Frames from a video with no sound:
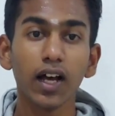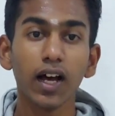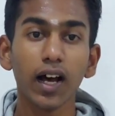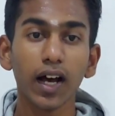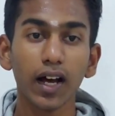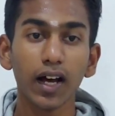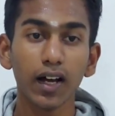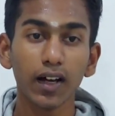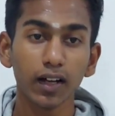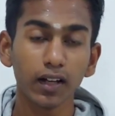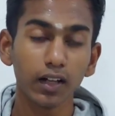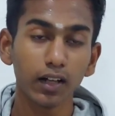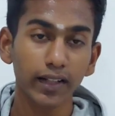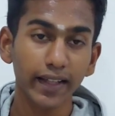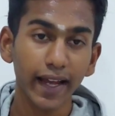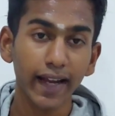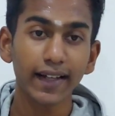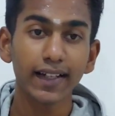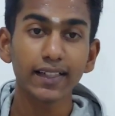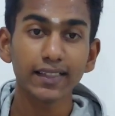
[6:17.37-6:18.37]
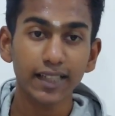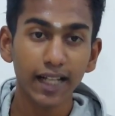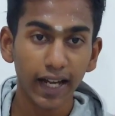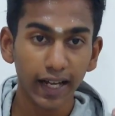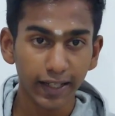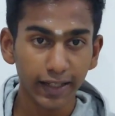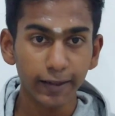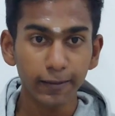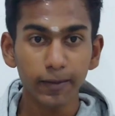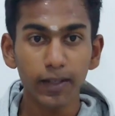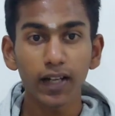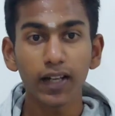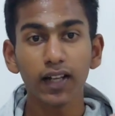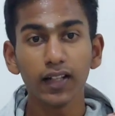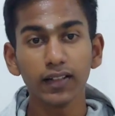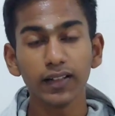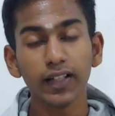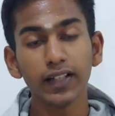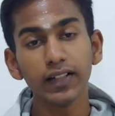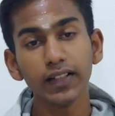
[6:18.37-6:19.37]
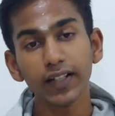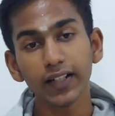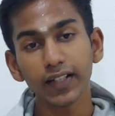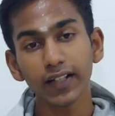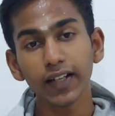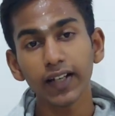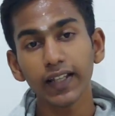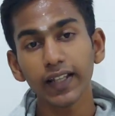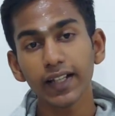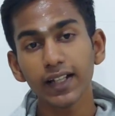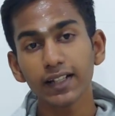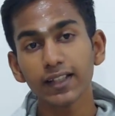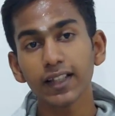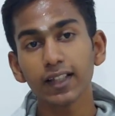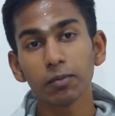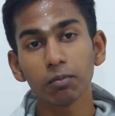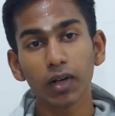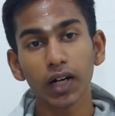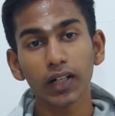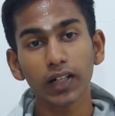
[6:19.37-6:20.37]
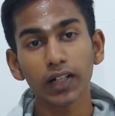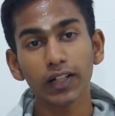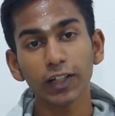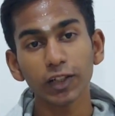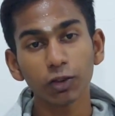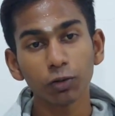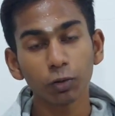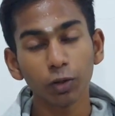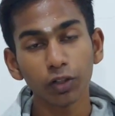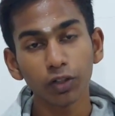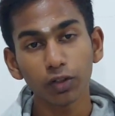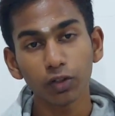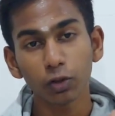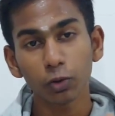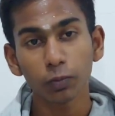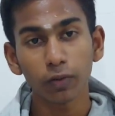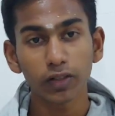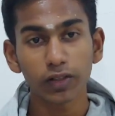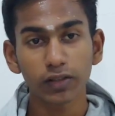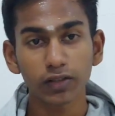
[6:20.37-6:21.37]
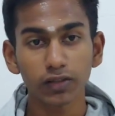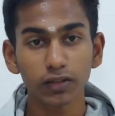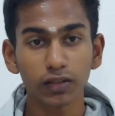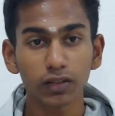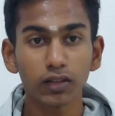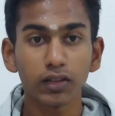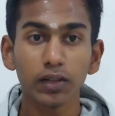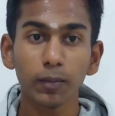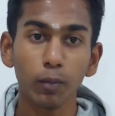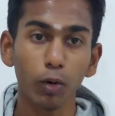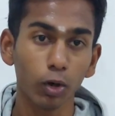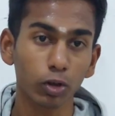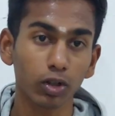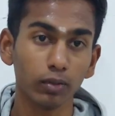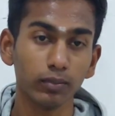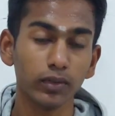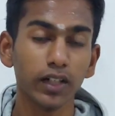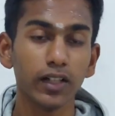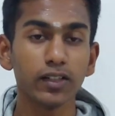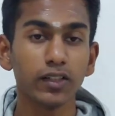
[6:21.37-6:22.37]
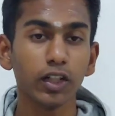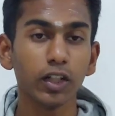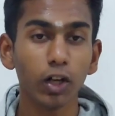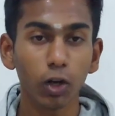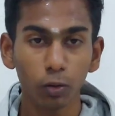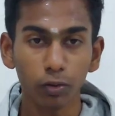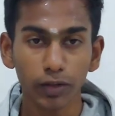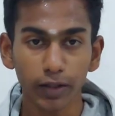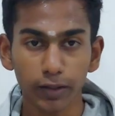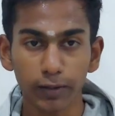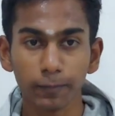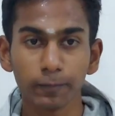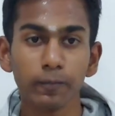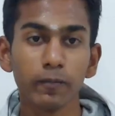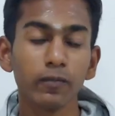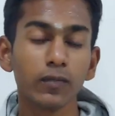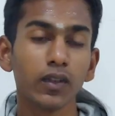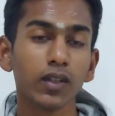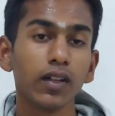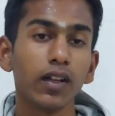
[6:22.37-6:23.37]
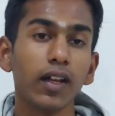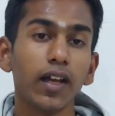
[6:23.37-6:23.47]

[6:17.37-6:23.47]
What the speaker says: candle's high, then it indicates that the market is going towards the bottom. That is a downtrend.